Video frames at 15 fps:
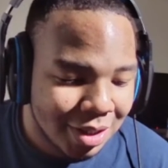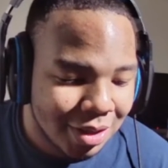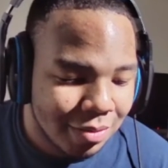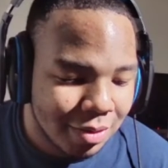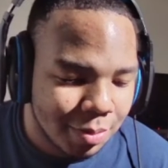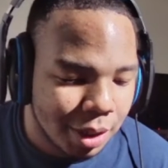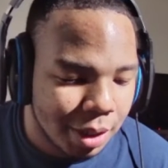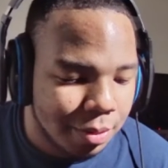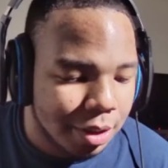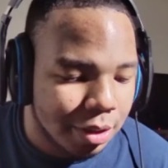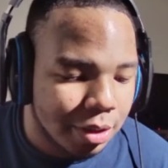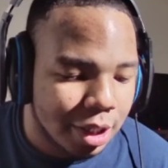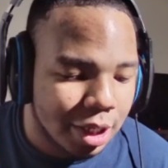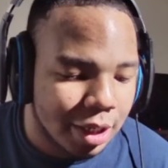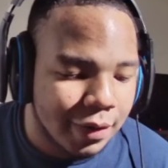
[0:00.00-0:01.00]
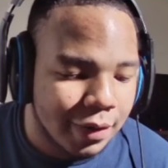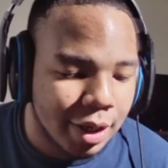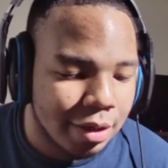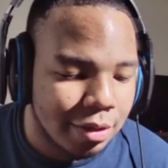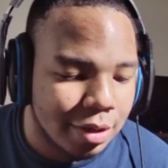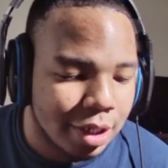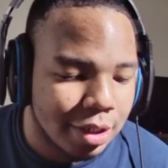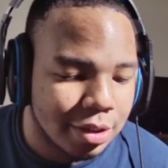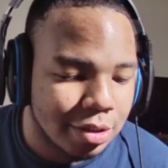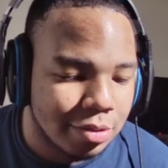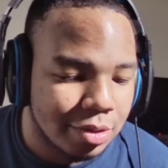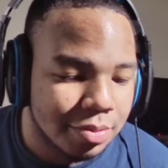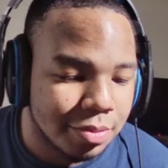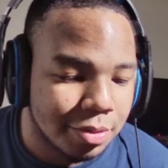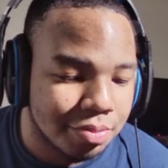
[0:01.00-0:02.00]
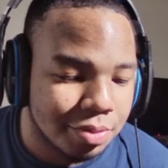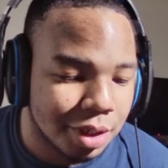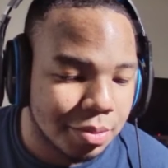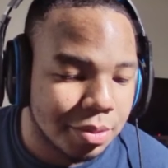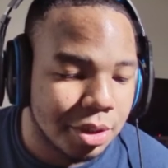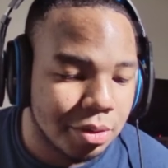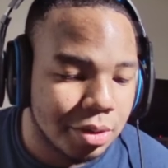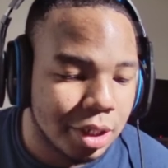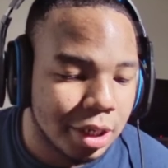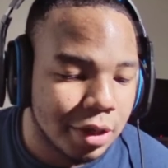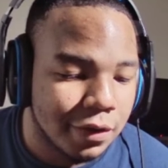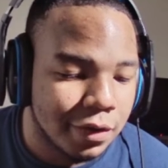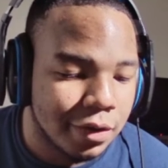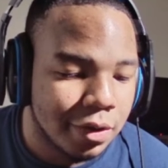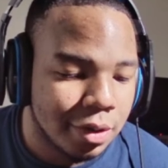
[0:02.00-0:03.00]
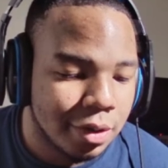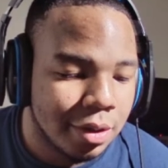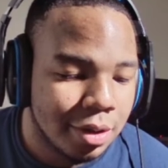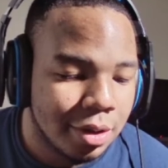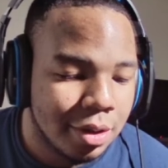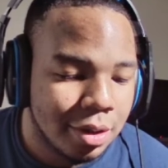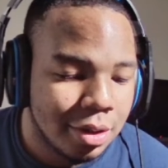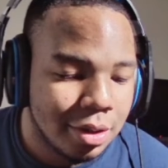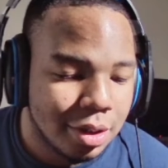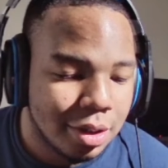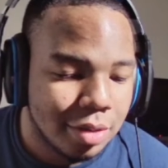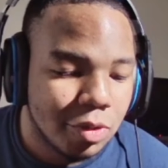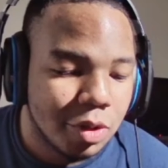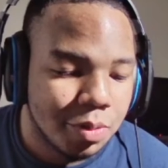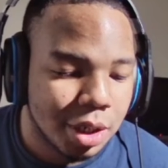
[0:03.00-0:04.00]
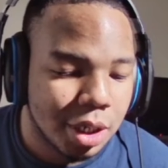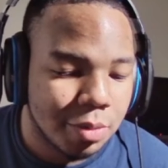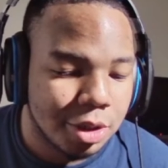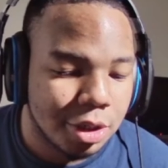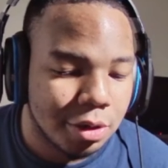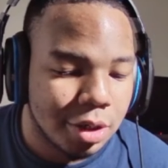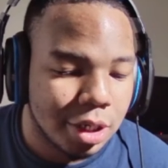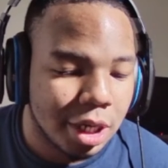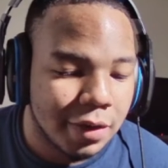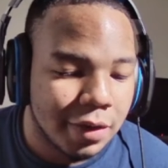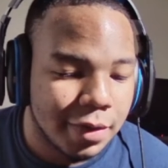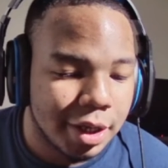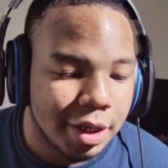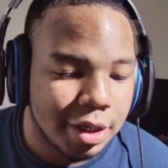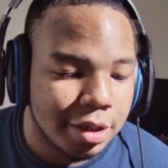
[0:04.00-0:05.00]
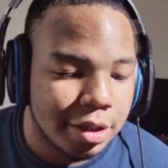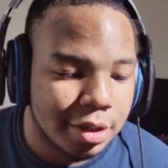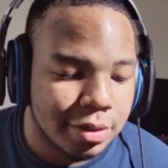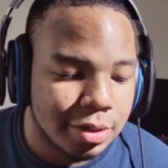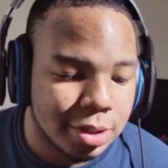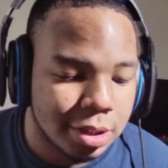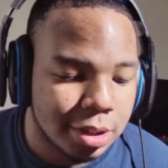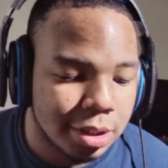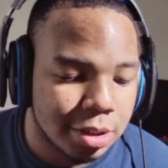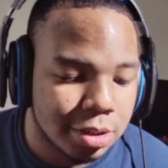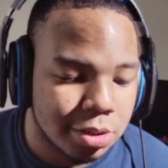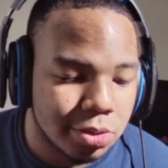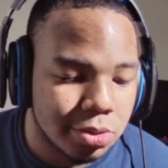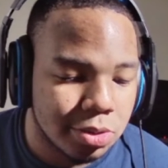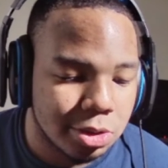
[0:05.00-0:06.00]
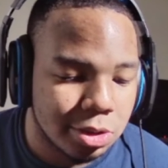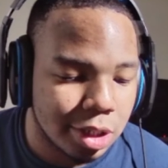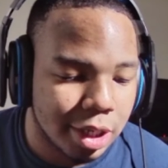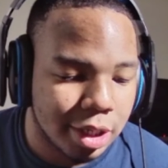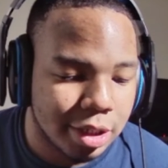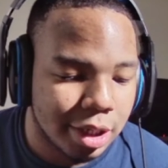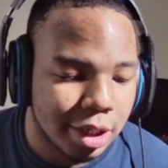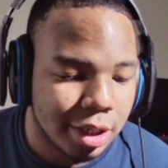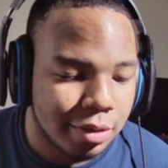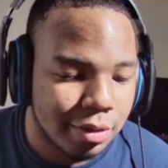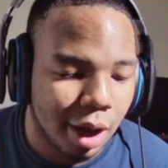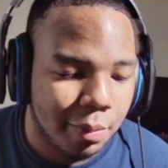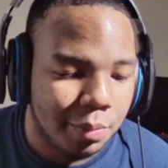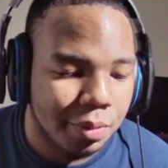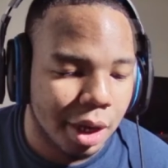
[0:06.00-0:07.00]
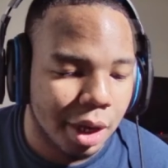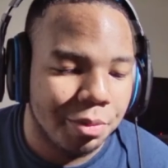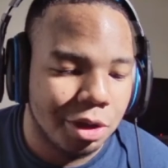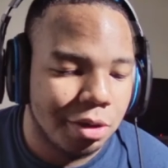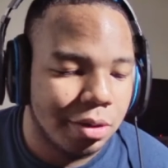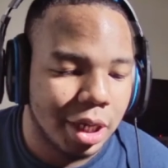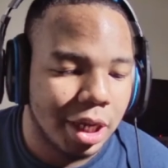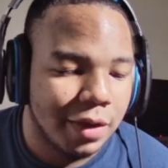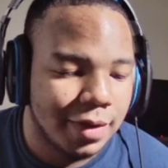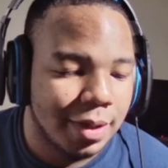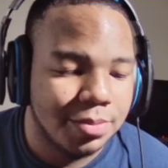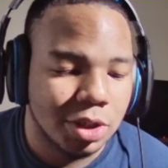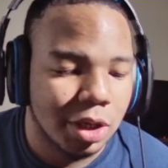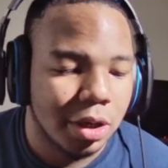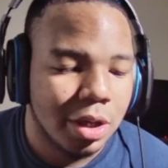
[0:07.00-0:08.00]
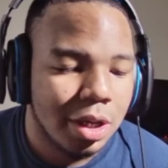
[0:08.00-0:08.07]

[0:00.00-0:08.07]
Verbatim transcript: We probably gonna laugh. I ain't gonna lie to you. We, we probably gonna laugh. We probably gonna laugh. I ain't even gonna sit here and hold you like that. I'm probably gonna laugh. I'm sorry.